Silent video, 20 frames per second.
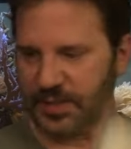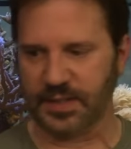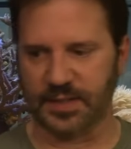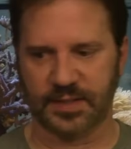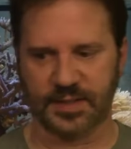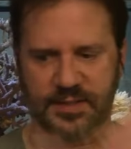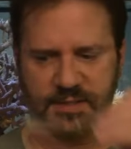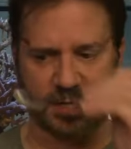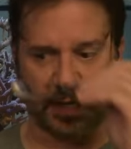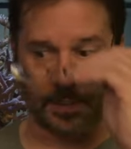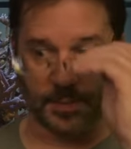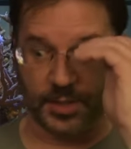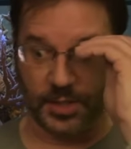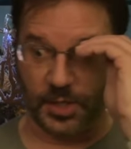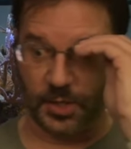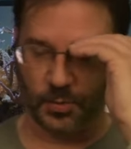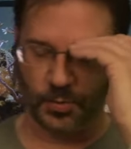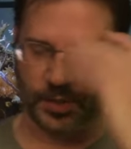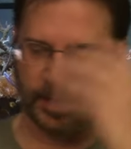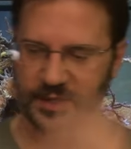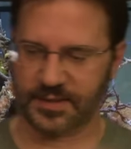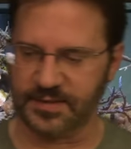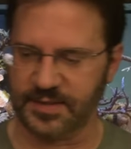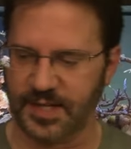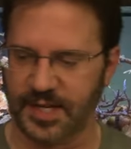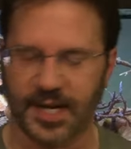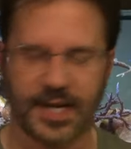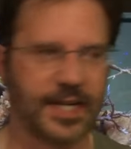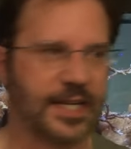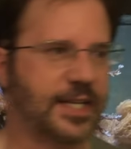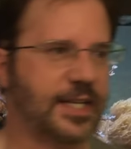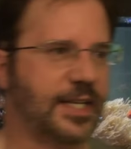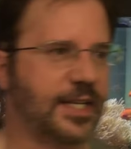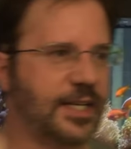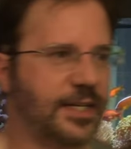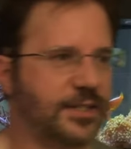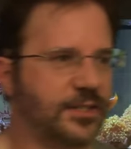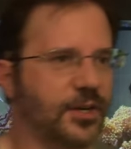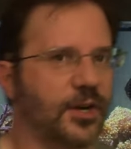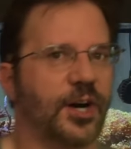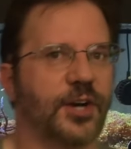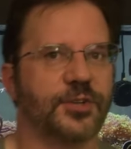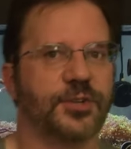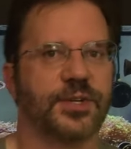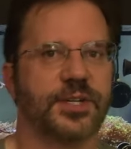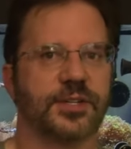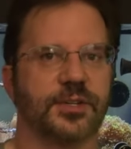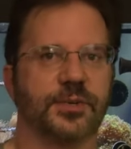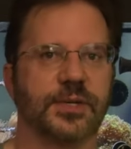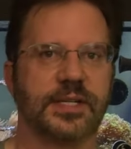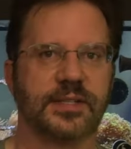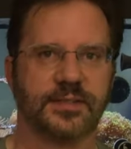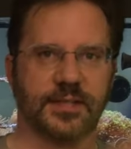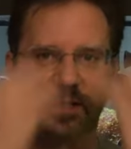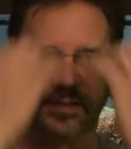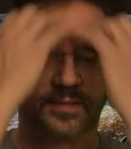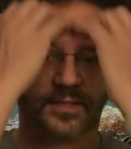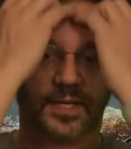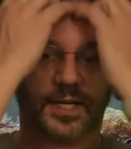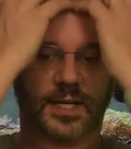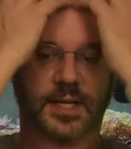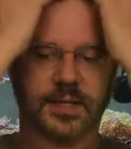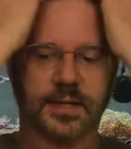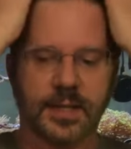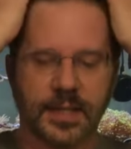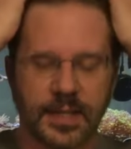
this time of year when it's 90 to 100 degrees outside,